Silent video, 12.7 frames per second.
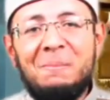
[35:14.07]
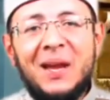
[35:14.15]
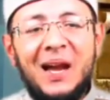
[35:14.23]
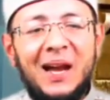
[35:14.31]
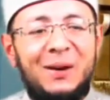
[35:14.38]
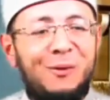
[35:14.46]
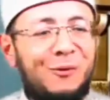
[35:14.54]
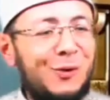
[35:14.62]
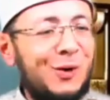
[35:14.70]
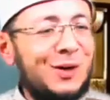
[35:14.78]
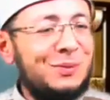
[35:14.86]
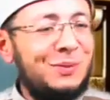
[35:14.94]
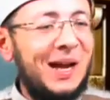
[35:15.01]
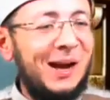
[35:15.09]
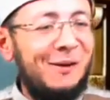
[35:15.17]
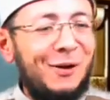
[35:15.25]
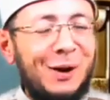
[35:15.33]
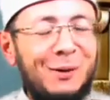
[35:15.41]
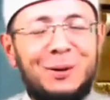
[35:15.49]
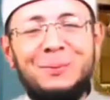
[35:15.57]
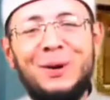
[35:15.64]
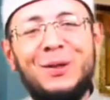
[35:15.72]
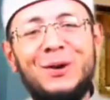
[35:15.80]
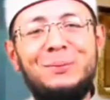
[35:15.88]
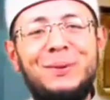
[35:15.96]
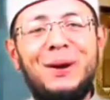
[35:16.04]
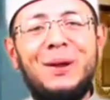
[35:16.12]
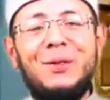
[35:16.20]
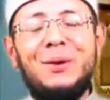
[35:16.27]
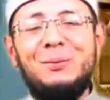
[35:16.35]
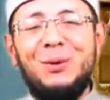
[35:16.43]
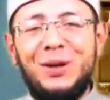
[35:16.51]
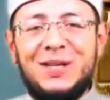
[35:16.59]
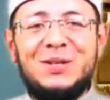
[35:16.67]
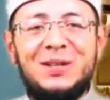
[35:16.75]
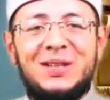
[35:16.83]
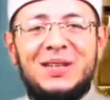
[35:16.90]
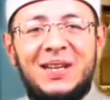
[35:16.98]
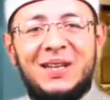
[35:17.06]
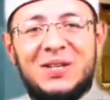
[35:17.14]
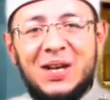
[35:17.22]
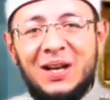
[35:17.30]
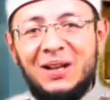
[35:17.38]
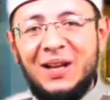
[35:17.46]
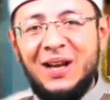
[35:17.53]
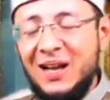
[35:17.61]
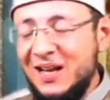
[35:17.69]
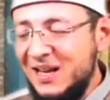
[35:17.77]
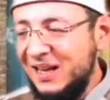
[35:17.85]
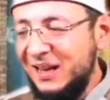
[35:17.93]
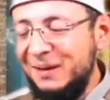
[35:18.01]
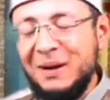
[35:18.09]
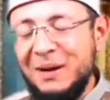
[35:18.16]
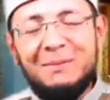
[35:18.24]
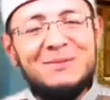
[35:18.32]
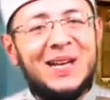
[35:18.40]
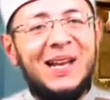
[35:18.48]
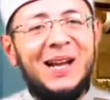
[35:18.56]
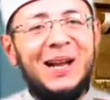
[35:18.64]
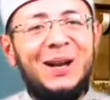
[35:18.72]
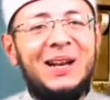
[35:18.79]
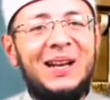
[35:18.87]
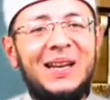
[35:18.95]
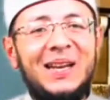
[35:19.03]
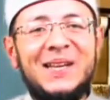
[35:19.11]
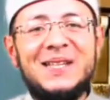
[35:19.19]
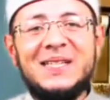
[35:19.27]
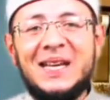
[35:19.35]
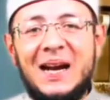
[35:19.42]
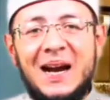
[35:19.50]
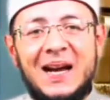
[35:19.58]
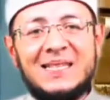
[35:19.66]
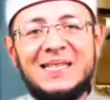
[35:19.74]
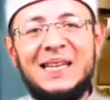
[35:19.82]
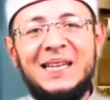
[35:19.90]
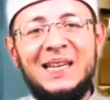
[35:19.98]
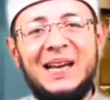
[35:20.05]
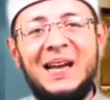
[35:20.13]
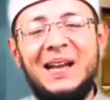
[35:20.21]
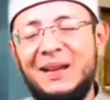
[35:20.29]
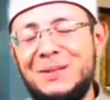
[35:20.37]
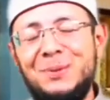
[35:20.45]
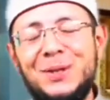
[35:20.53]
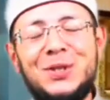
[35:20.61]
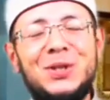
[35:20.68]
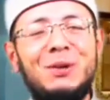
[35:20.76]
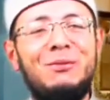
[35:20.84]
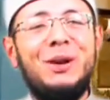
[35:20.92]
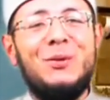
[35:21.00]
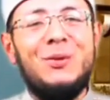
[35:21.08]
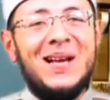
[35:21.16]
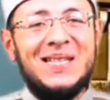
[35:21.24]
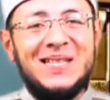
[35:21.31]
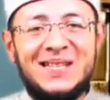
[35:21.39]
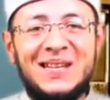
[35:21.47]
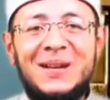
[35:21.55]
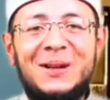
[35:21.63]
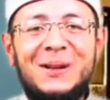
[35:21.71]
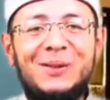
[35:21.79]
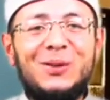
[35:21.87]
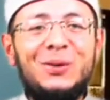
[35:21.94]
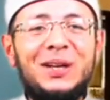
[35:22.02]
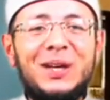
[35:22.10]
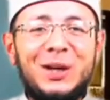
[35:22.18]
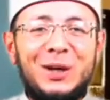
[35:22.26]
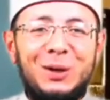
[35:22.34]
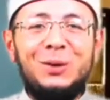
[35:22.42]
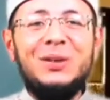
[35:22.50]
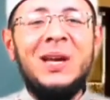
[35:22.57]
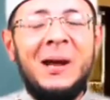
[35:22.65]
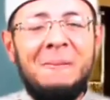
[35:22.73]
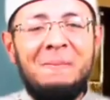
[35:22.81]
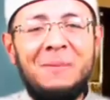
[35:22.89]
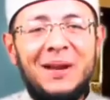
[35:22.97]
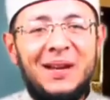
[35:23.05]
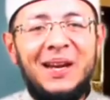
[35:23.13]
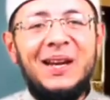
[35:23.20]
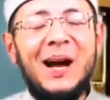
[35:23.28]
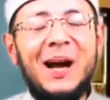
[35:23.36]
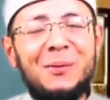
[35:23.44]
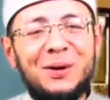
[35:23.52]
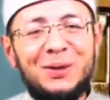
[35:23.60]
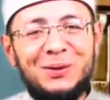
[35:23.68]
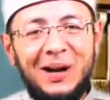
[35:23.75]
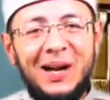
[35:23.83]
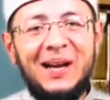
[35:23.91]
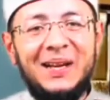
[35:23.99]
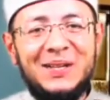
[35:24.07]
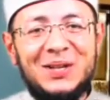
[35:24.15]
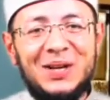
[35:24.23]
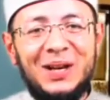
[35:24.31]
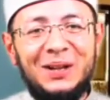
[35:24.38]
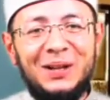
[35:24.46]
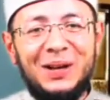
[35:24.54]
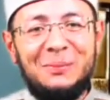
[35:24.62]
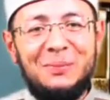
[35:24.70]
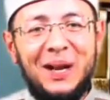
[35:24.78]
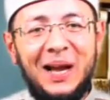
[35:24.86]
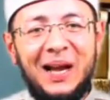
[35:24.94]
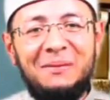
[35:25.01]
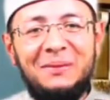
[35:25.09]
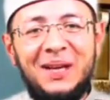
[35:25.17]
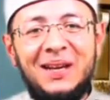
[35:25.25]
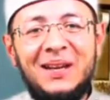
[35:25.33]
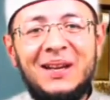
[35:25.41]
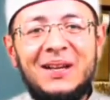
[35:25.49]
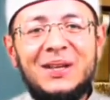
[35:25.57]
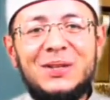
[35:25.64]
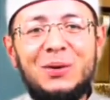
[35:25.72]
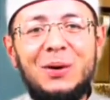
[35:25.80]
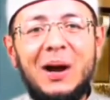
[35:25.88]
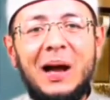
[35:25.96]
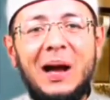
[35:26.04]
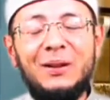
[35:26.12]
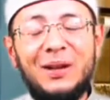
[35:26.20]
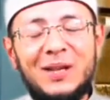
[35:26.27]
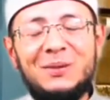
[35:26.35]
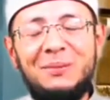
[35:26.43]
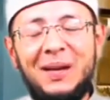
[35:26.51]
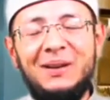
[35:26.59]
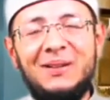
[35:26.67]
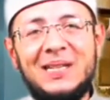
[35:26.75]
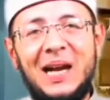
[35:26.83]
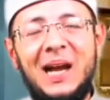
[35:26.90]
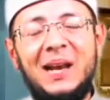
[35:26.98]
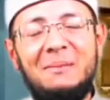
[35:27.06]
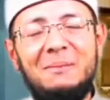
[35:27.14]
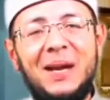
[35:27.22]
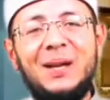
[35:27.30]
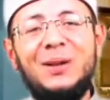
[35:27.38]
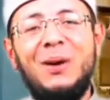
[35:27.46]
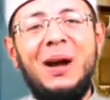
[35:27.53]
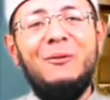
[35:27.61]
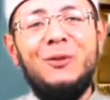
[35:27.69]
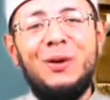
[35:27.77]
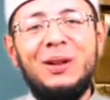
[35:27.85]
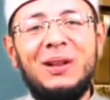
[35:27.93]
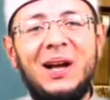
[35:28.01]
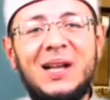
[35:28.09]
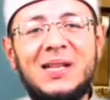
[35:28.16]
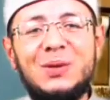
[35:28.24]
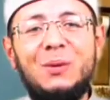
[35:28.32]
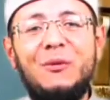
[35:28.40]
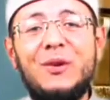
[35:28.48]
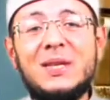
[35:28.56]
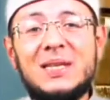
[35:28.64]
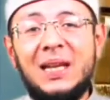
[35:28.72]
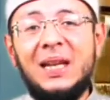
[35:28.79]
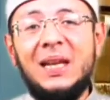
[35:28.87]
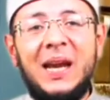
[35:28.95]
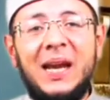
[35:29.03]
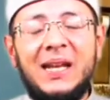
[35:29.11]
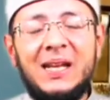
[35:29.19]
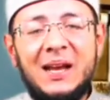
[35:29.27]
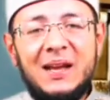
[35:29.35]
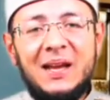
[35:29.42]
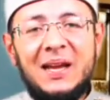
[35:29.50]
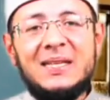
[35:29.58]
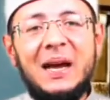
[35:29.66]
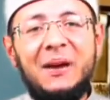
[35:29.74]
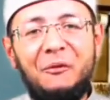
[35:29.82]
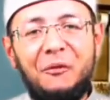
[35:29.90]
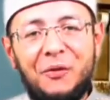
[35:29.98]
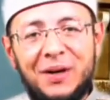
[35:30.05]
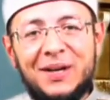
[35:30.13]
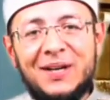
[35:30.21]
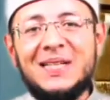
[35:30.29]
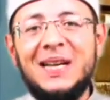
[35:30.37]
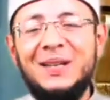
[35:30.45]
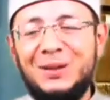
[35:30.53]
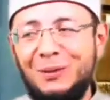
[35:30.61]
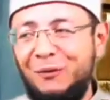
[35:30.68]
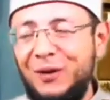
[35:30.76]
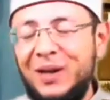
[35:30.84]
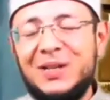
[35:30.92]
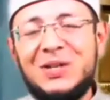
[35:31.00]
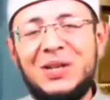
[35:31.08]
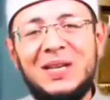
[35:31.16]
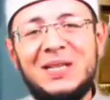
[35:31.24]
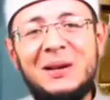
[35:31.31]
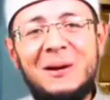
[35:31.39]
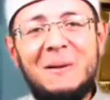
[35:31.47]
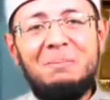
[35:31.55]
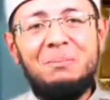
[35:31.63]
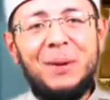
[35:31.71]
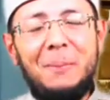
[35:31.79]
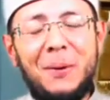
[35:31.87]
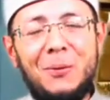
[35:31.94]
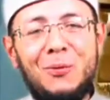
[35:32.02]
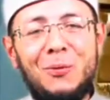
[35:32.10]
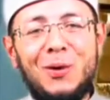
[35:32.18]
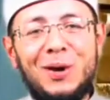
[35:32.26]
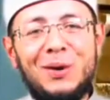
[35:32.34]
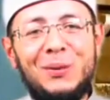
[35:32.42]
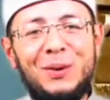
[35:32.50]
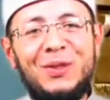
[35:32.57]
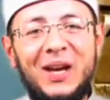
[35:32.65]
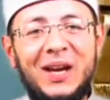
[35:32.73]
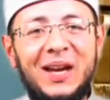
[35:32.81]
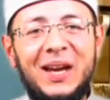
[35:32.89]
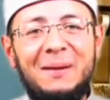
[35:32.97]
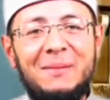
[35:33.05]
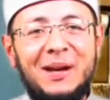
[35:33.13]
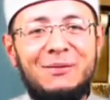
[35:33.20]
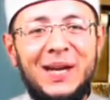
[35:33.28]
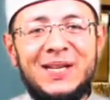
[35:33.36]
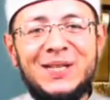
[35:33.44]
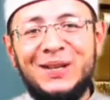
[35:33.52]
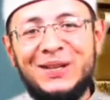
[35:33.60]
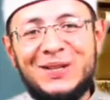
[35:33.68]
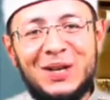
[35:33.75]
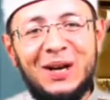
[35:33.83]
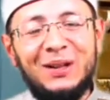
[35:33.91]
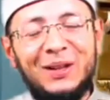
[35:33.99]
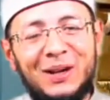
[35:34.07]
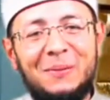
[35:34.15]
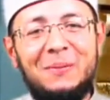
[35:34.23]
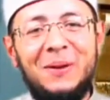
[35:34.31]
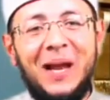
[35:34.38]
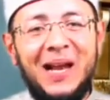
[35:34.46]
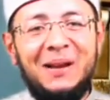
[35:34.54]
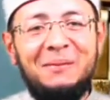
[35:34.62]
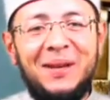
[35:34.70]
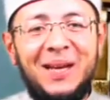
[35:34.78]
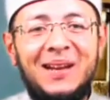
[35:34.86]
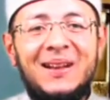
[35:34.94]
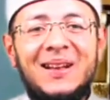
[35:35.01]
And of course, we have our brother, brother Muizzuddin, inshallah. Imam Jalal, he is asking a special request to include him in our dua, inshaAllah Rabbil Alameen, to Allah subhanahu wa ta'ala, make dua for Allah to facilitate his affairs and to finish his paperwork with the immigration, inshaAllah Rabbil Alameen.